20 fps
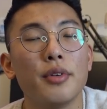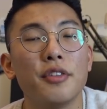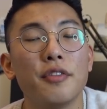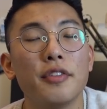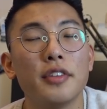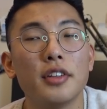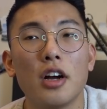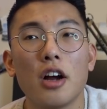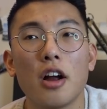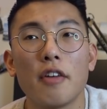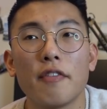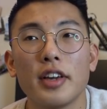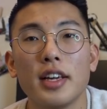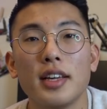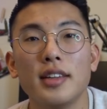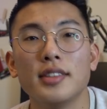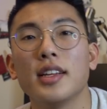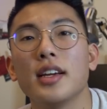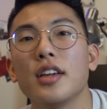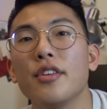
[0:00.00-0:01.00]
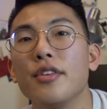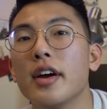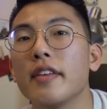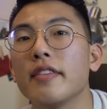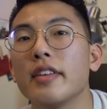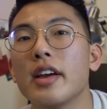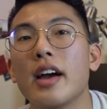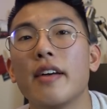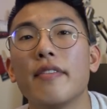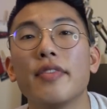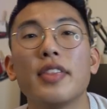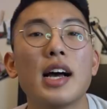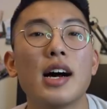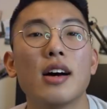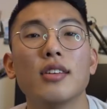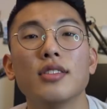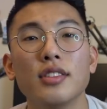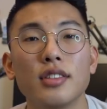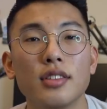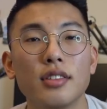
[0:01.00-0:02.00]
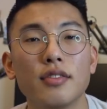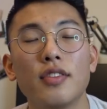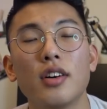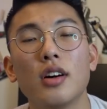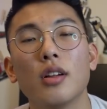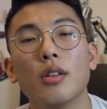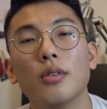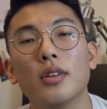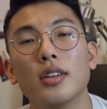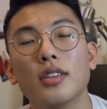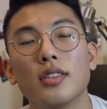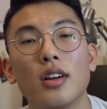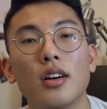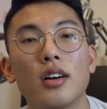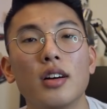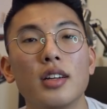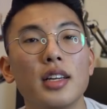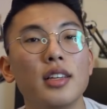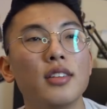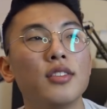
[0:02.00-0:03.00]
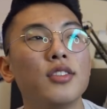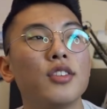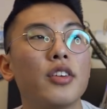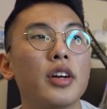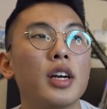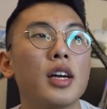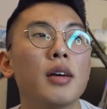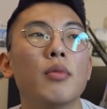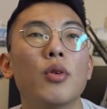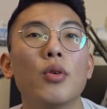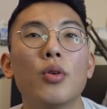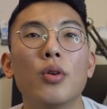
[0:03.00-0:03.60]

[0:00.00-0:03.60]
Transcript: with photography is that you have to have thousands of followers on Instagram,